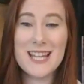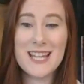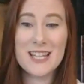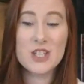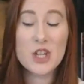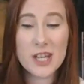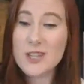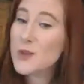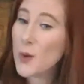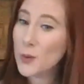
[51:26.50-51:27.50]
she is
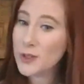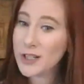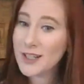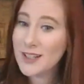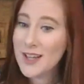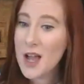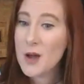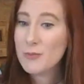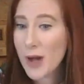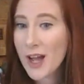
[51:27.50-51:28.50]
older,
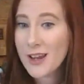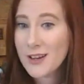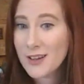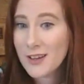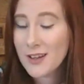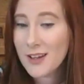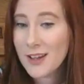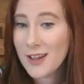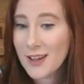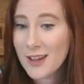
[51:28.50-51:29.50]
but
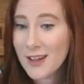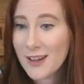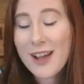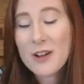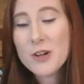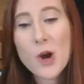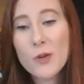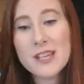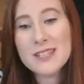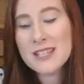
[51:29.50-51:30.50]
I don't know.
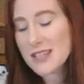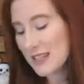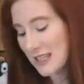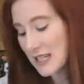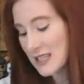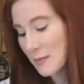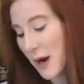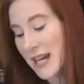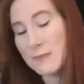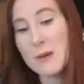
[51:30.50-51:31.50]
Didn't
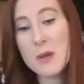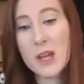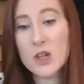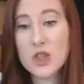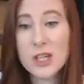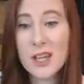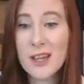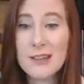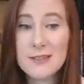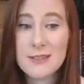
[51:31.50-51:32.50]
surprise me because she
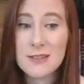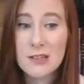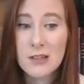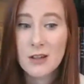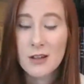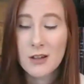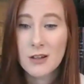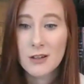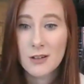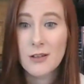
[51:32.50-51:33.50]
is
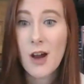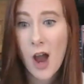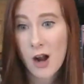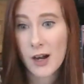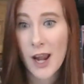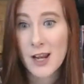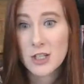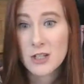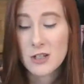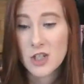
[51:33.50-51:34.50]
our
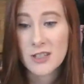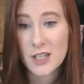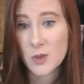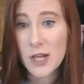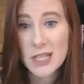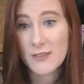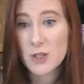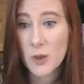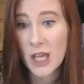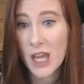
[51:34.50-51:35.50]
age. She's like 27,
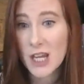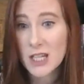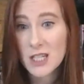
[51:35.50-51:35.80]
28